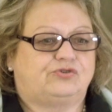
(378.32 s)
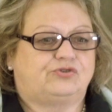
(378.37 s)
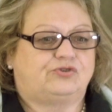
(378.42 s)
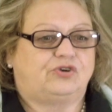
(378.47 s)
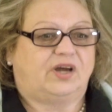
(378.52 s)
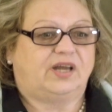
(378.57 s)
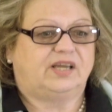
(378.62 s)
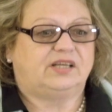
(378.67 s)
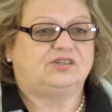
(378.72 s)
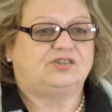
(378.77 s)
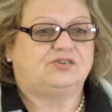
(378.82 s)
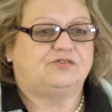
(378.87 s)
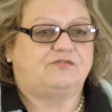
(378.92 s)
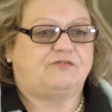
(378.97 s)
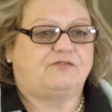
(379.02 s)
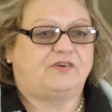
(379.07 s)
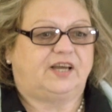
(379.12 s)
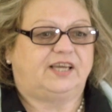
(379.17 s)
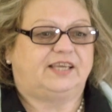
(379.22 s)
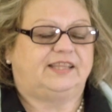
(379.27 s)
trying to
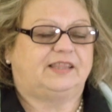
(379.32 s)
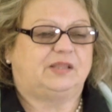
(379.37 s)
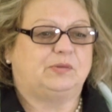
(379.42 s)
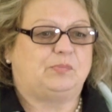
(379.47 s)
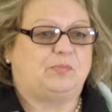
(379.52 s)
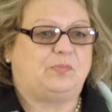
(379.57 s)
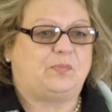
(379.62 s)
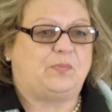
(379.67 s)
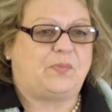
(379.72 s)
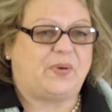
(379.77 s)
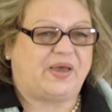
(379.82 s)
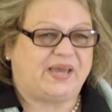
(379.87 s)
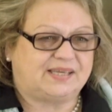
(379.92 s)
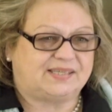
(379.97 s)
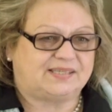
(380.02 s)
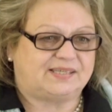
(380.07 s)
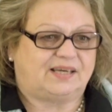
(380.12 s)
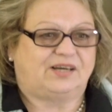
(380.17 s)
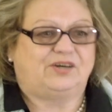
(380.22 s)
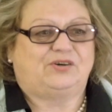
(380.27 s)
find the
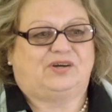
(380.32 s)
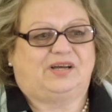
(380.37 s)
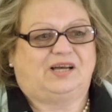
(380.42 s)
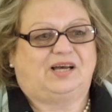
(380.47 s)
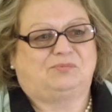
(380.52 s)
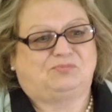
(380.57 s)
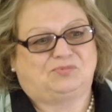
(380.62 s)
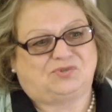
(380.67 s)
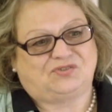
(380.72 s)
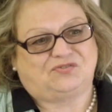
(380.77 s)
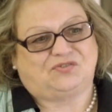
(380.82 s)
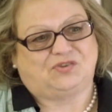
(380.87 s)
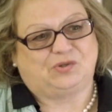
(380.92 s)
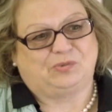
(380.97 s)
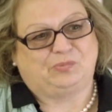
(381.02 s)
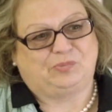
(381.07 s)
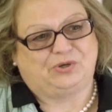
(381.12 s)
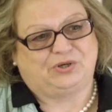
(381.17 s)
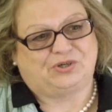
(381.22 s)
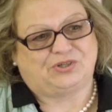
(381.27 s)
best outcomes for
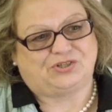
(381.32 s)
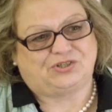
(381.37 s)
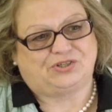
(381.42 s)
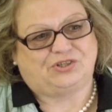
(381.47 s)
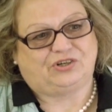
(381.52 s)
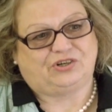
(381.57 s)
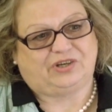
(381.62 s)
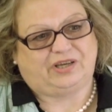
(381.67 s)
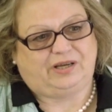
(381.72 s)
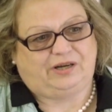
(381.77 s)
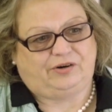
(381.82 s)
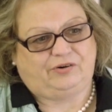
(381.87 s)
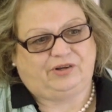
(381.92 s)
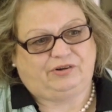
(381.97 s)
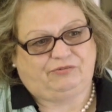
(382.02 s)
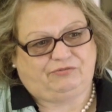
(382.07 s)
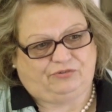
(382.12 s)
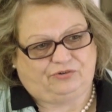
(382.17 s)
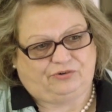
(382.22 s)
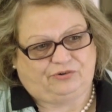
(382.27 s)
the person you're
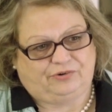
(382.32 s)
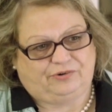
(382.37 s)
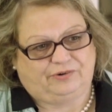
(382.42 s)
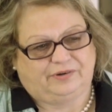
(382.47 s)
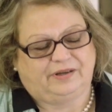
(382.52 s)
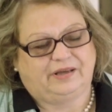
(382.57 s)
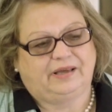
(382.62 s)
caring for.